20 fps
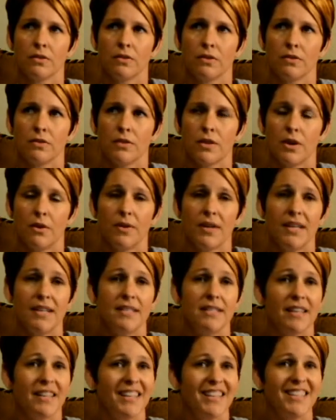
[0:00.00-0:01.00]
So he
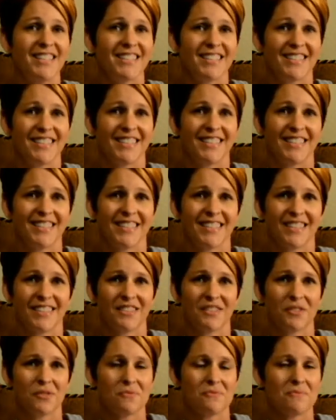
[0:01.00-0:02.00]
didn't.
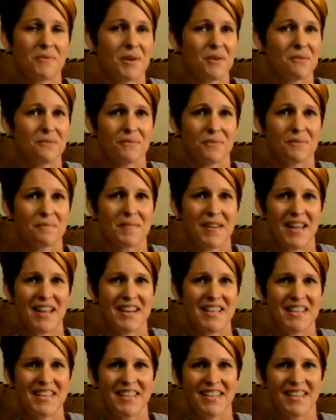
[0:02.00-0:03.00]
The wonderful man
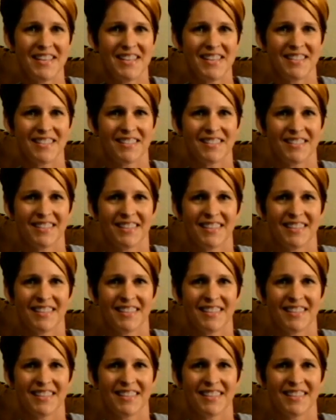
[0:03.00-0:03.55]
he is,